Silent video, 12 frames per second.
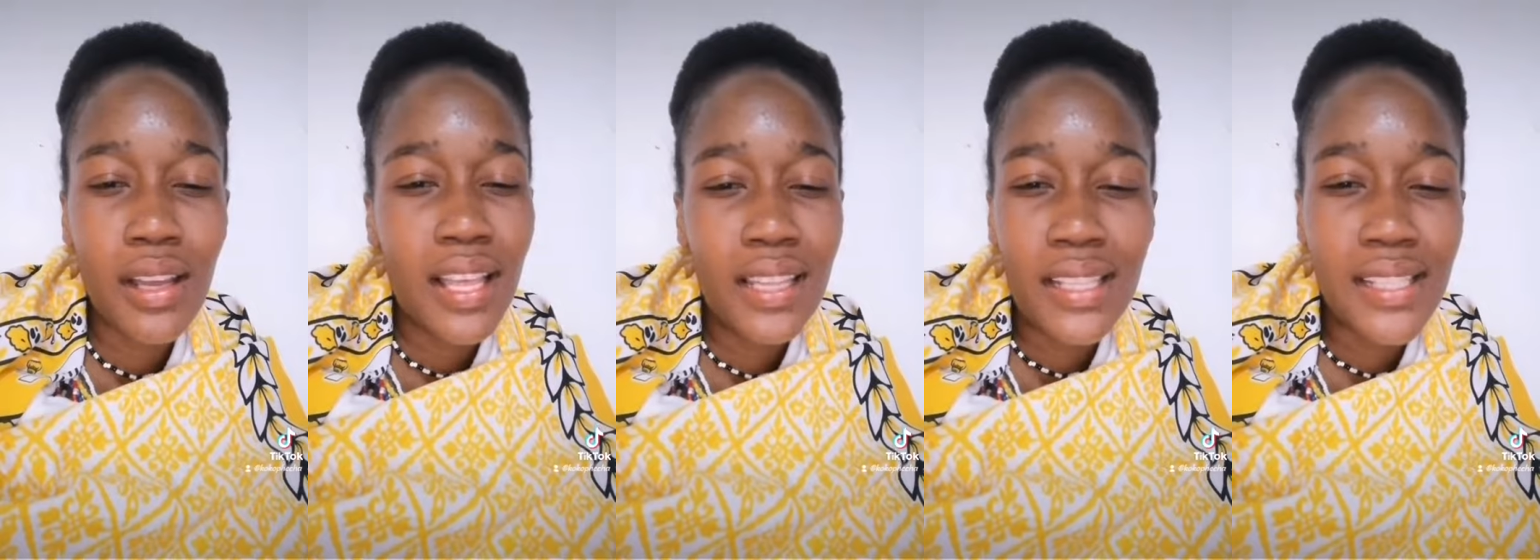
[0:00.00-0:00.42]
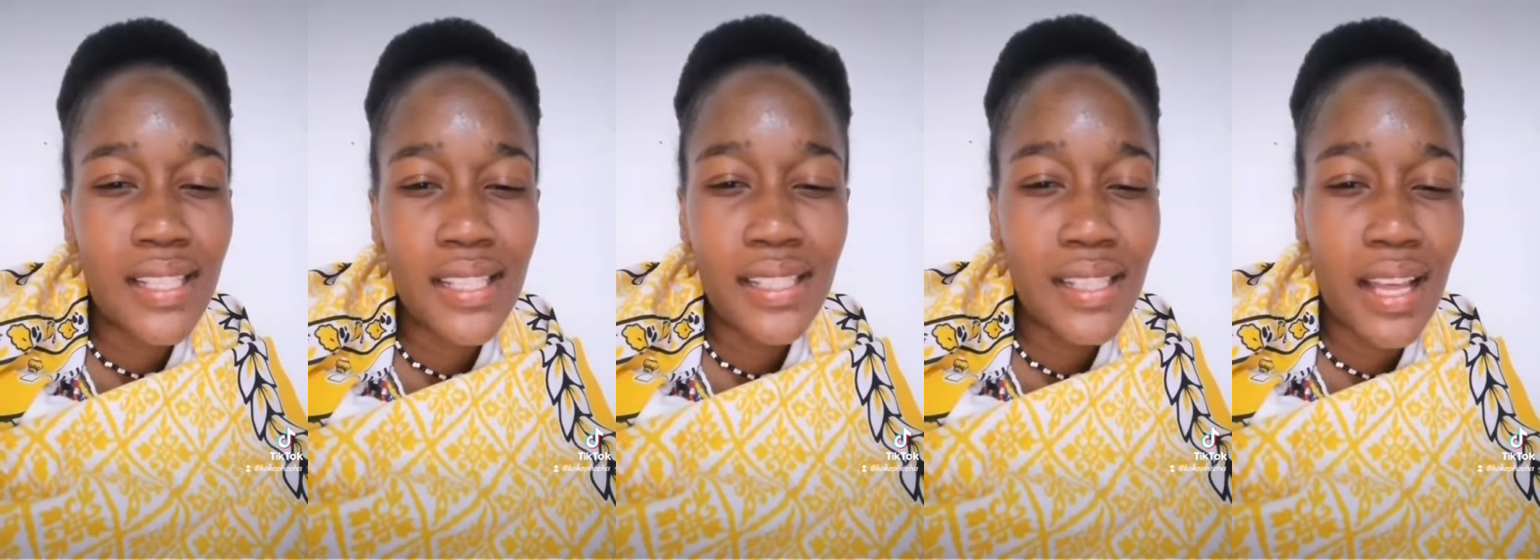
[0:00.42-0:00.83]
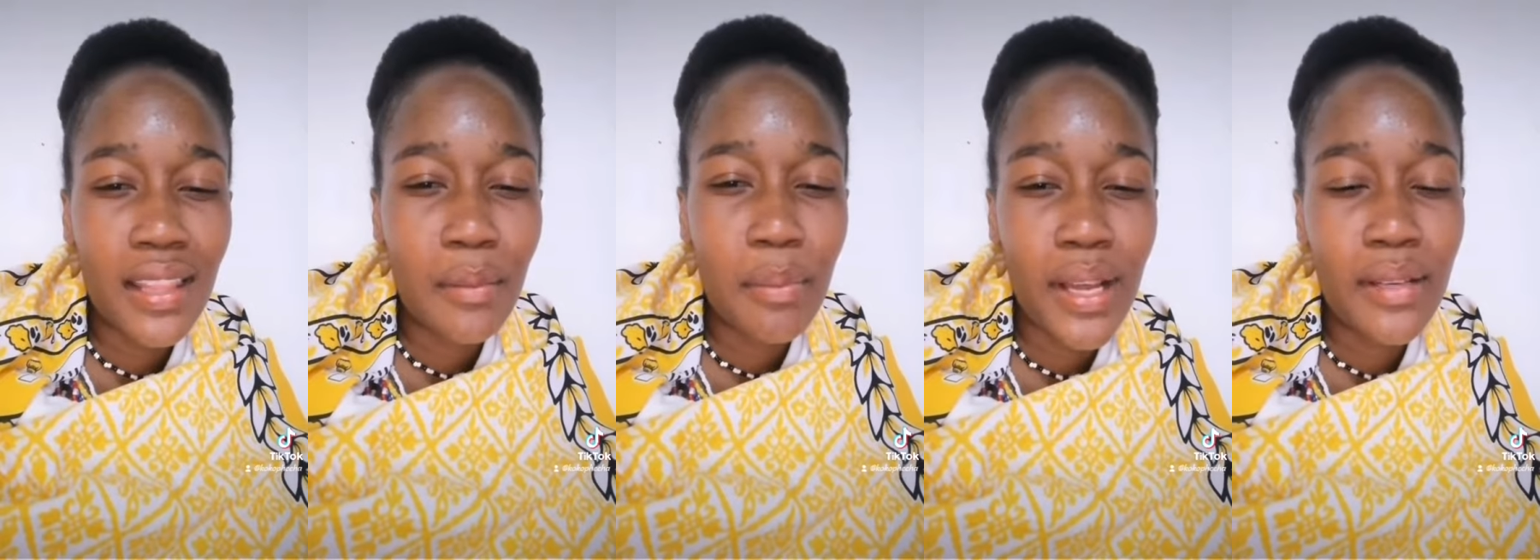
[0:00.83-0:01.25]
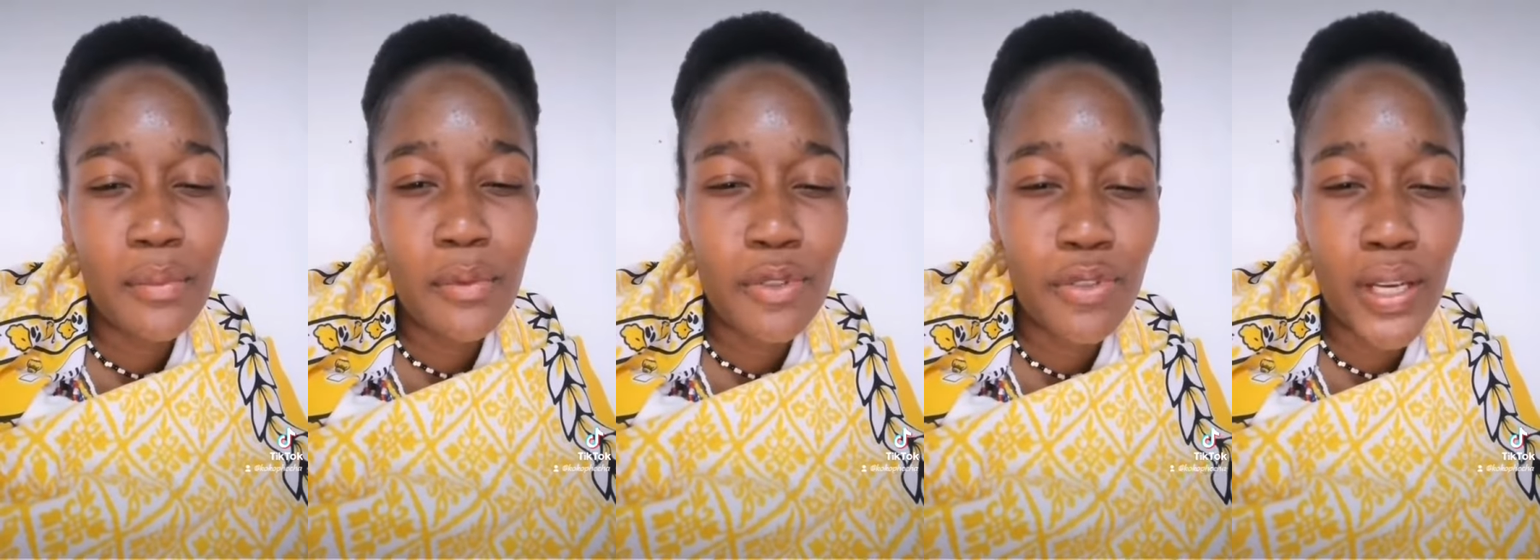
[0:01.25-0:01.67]
there's this other part
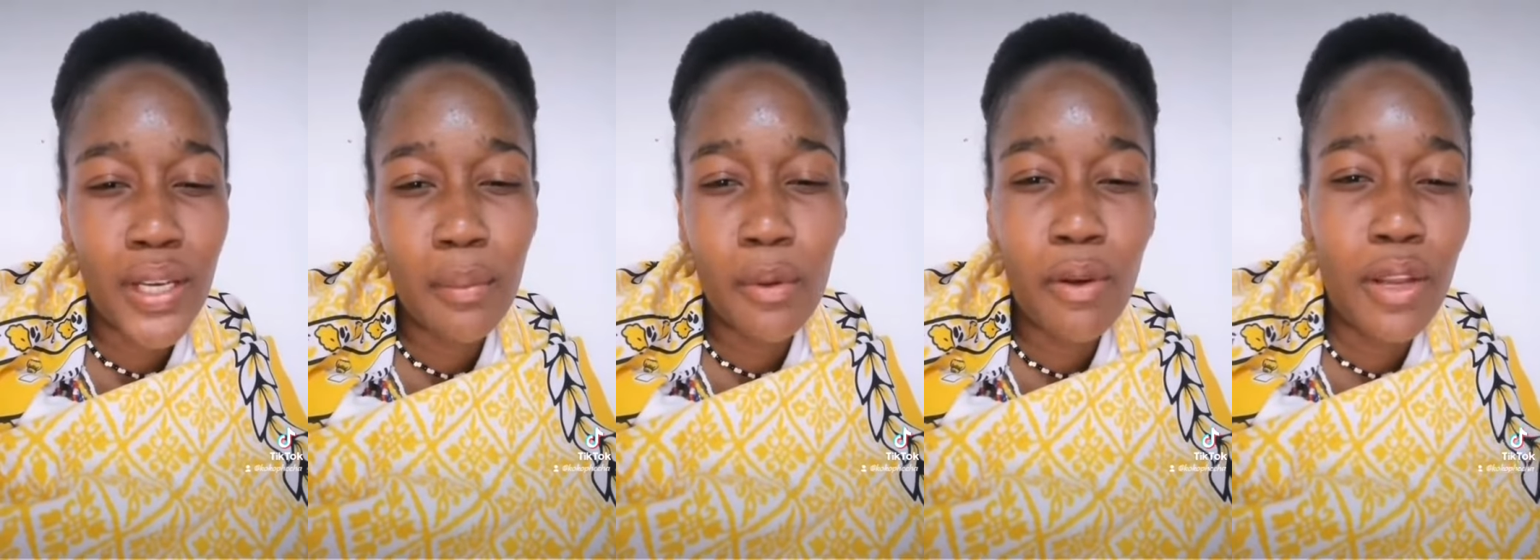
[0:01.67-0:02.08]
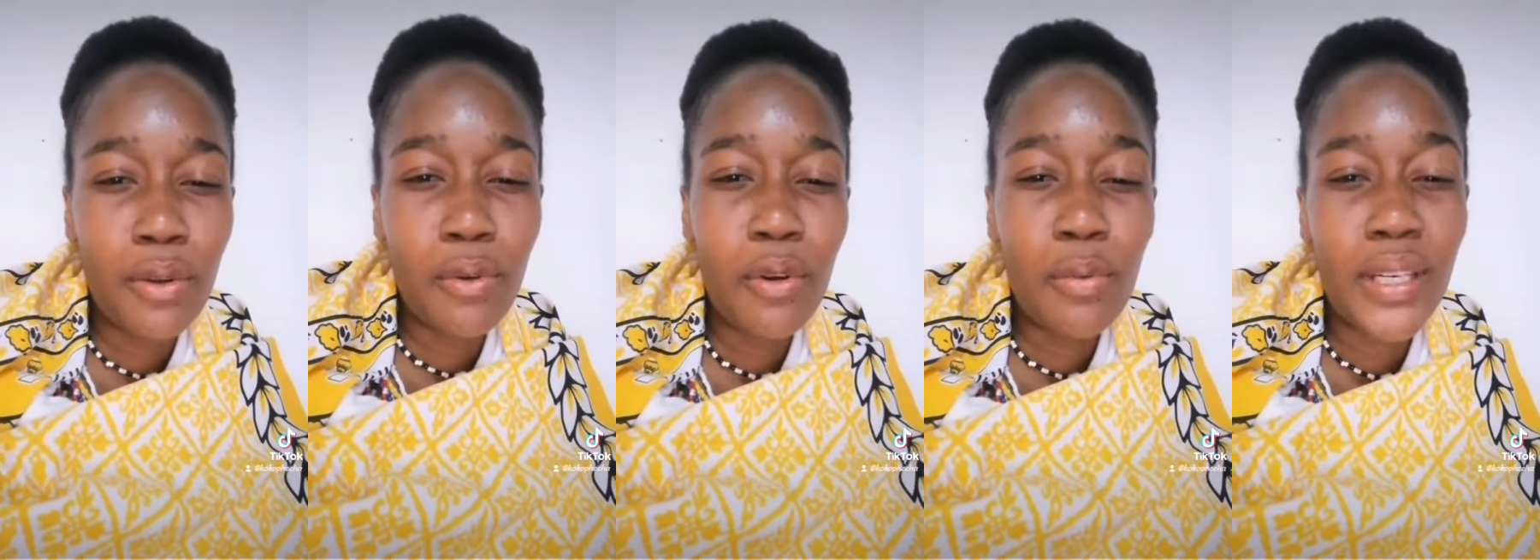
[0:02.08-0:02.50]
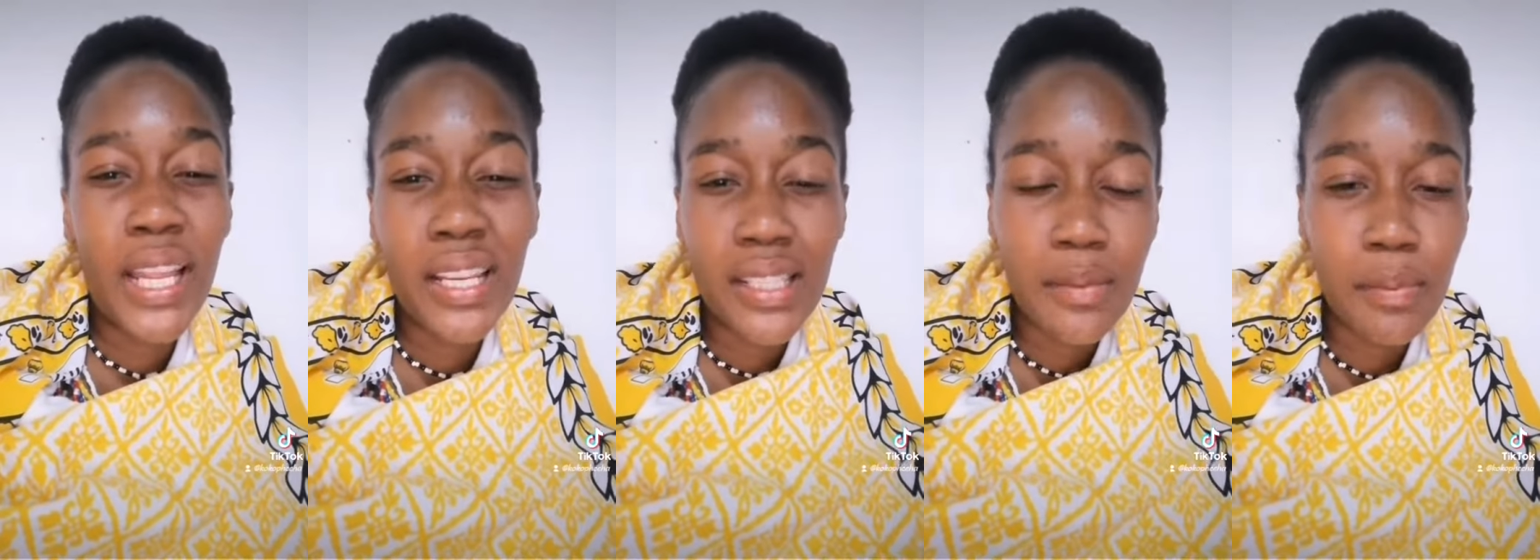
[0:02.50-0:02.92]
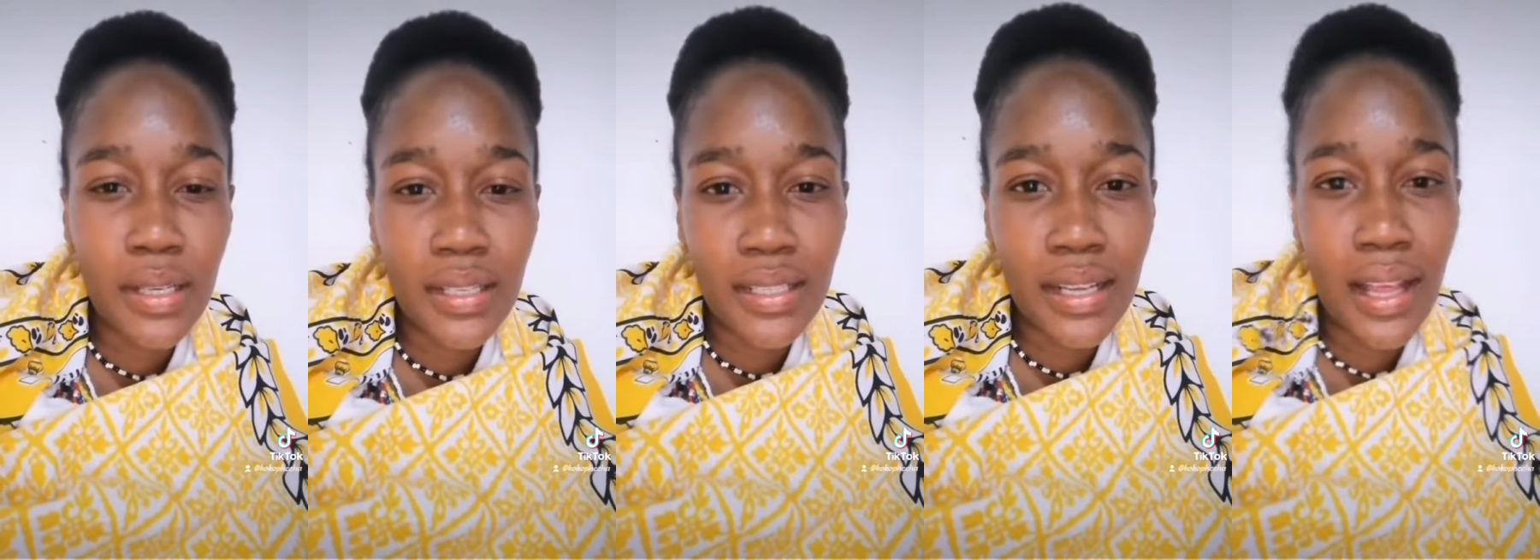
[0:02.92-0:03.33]
mojwaleng bangwa le gore bona le spirit
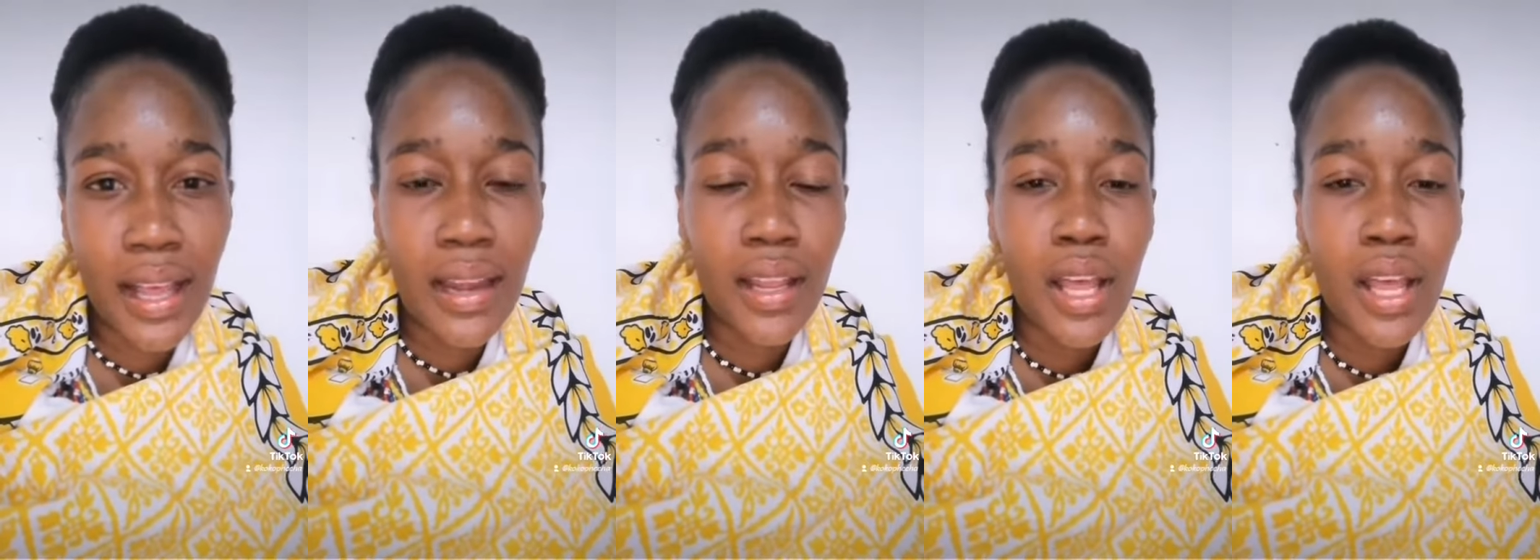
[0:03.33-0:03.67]
ka gare,